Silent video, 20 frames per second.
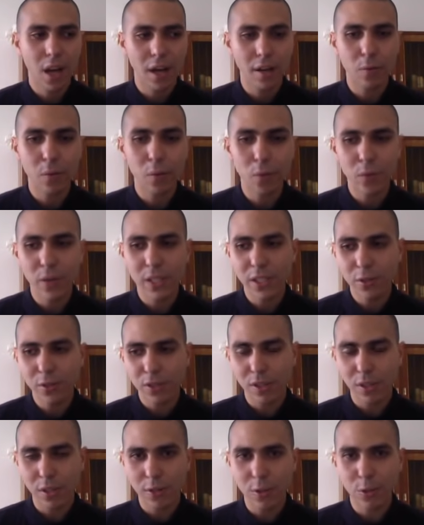when you
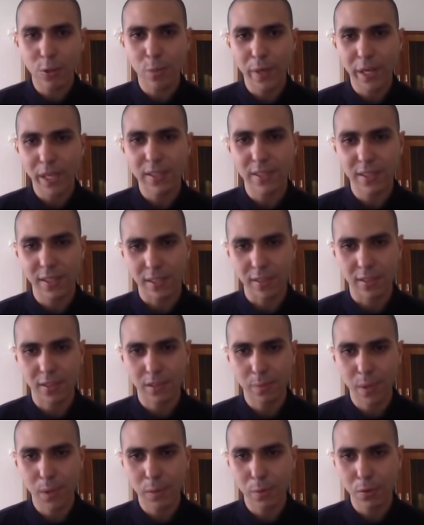start to make sense,
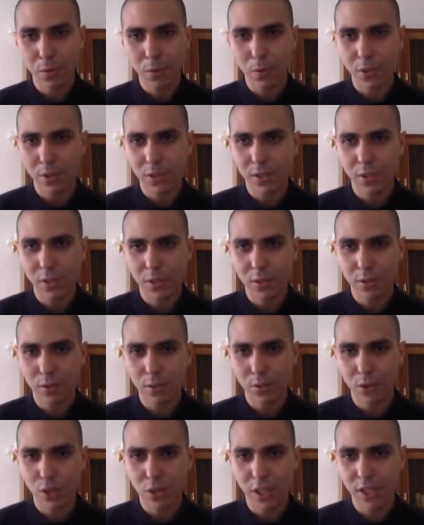people would start
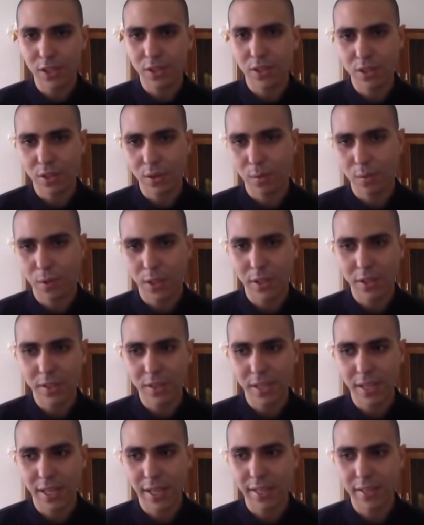to change their
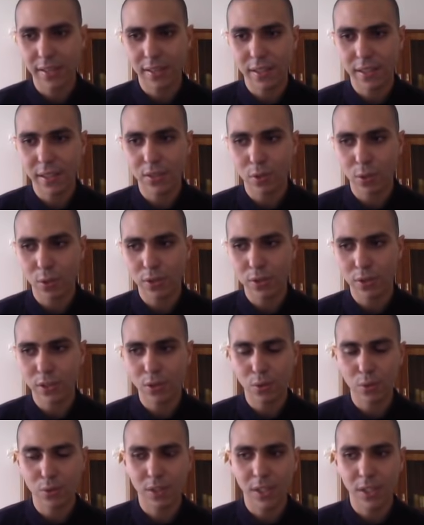mind, and his
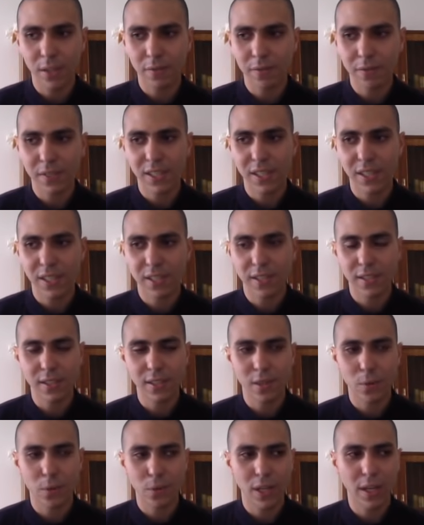audience would have seen it in
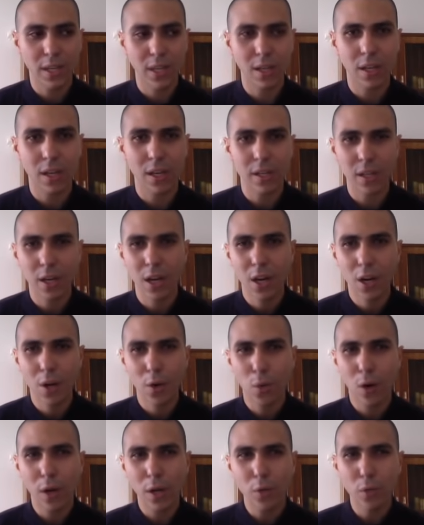a way like,
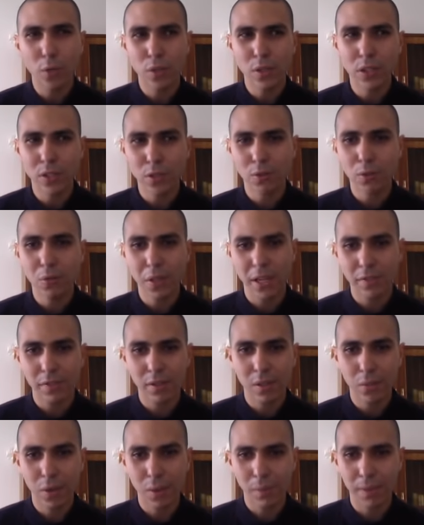why would you give
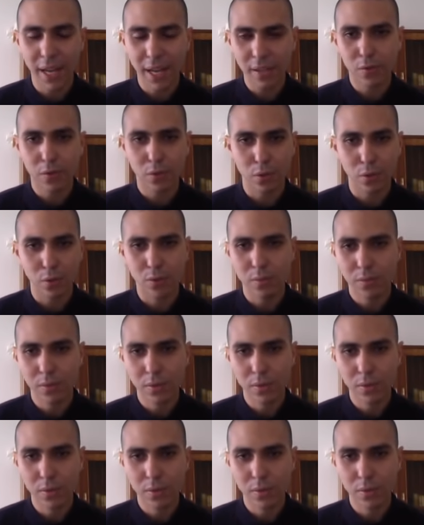him a platform?